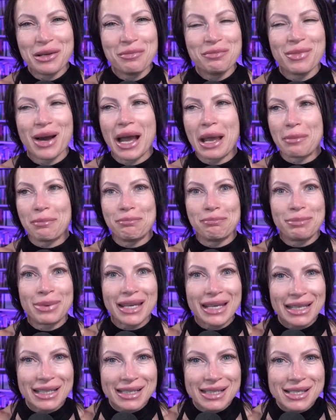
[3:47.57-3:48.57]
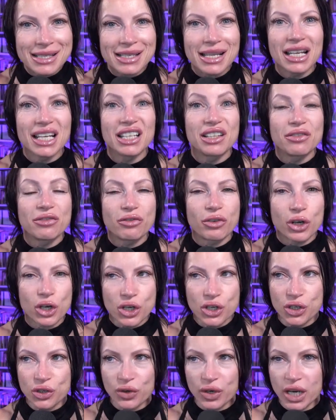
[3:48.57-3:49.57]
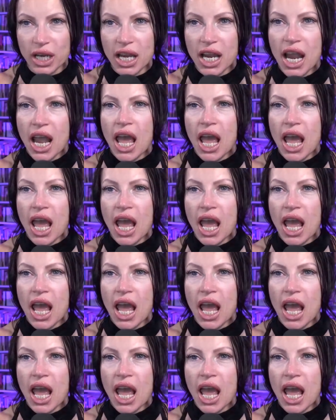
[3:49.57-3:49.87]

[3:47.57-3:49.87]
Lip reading: my biggest adversary.